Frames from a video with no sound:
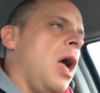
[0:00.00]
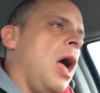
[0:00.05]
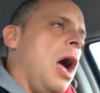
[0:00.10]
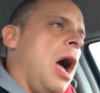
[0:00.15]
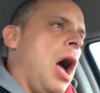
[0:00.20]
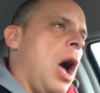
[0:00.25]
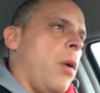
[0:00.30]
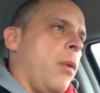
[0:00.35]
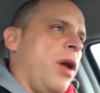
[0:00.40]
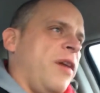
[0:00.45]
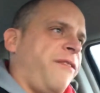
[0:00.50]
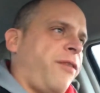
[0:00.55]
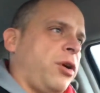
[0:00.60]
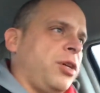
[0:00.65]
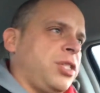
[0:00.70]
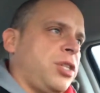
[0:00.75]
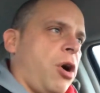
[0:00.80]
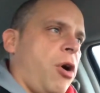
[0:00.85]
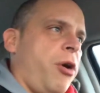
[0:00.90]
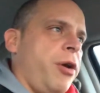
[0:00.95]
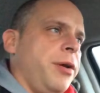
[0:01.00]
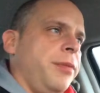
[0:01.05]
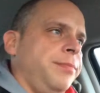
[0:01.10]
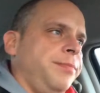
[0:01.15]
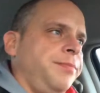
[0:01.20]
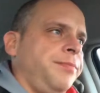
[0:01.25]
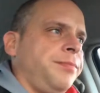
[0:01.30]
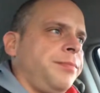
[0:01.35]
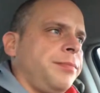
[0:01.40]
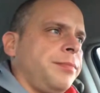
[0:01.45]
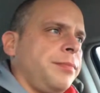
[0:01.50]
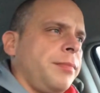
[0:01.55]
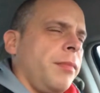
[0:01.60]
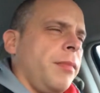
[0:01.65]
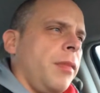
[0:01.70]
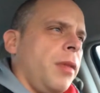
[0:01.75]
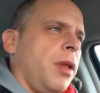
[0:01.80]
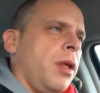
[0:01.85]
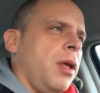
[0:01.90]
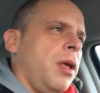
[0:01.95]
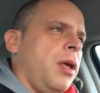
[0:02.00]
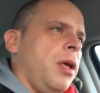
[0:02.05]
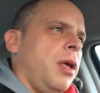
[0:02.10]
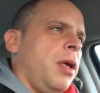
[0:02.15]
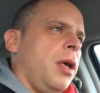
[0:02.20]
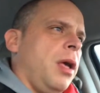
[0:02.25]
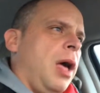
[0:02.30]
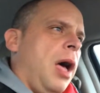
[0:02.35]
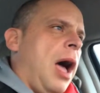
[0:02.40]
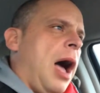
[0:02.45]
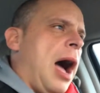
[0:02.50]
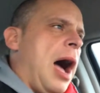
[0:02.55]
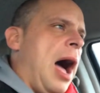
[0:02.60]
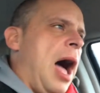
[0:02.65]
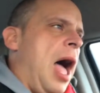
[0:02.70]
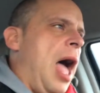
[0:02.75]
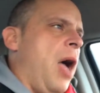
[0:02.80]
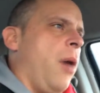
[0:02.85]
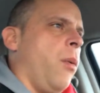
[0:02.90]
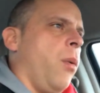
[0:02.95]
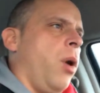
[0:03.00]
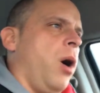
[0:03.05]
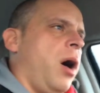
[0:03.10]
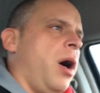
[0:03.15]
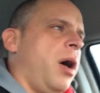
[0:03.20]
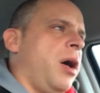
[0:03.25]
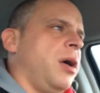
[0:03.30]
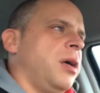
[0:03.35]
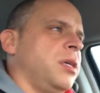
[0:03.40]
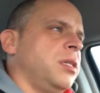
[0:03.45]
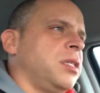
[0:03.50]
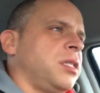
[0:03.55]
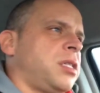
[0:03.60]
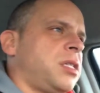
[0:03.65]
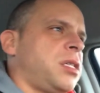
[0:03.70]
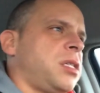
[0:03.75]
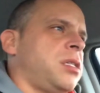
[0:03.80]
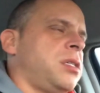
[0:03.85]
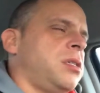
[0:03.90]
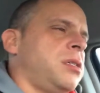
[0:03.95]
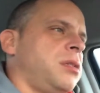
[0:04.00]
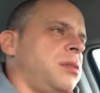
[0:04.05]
When I first started, I was,